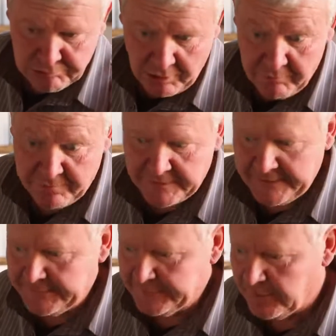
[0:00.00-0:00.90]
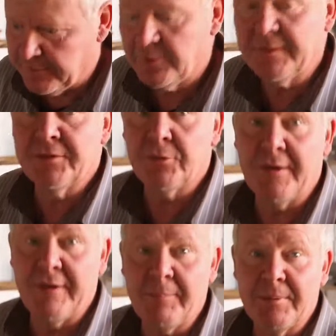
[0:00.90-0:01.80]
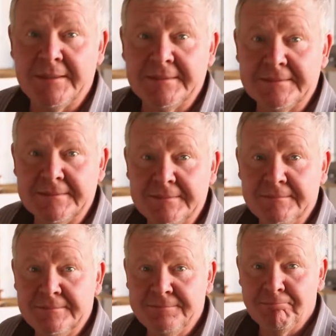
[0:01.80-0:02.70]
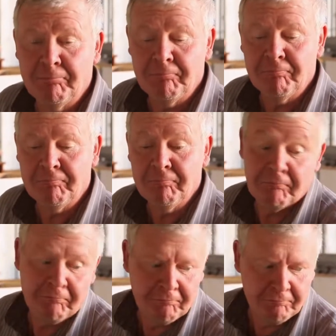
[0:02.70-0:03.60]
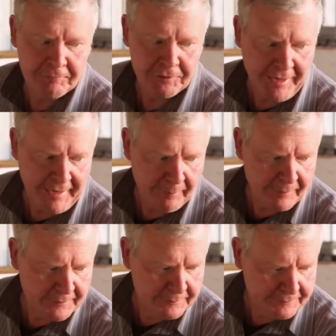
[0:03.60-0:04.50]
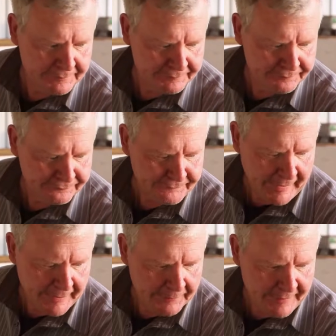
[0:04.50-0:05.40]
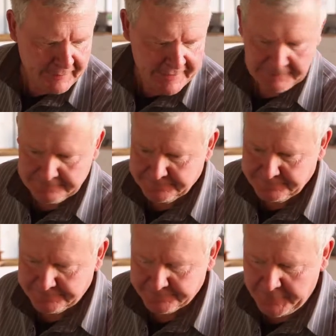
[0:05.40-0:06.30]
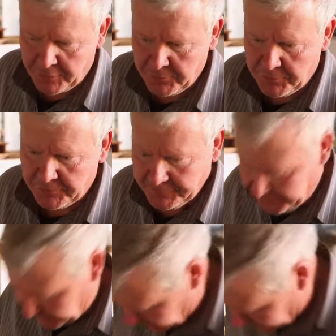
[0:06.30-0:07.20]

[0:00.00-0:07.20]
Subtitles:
hopefully we can square it up and it will stand up. Maybe. Don't know. We'll